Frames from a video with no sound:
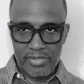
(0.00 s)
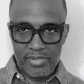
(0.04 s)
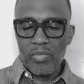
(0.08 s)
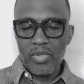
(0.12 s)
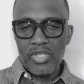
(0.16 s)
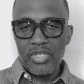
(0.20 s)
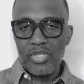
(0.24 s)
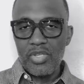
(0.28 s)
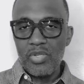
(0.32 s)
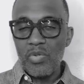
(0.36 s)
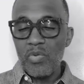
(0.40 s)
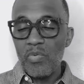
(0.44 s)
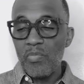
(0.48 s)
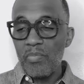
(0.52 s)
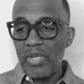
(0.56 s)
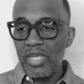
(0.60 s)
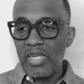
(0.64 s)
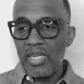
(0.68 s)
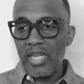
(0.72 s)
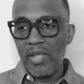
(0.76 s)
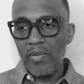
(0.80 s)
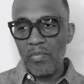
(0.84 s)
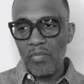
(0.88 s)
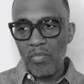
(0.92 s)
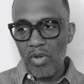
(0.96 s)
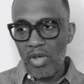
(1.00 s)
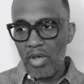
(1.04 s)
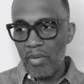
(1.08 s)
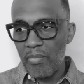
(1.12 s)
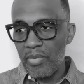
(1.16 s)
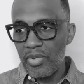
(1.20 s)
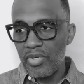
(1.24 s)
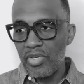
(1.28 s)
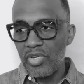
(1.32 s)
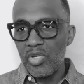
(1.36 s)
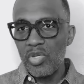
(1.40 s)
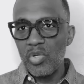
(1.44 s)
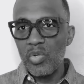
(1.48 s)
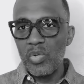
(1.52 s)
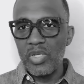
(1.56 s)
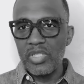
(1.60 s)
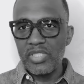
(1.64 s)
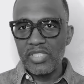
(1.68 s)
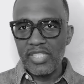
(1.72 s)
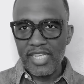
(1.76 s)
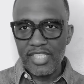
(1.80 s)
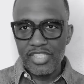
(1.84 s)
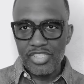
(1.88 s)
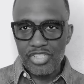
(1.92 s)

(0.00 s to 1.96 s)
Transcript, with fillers: When you meet a woman who is a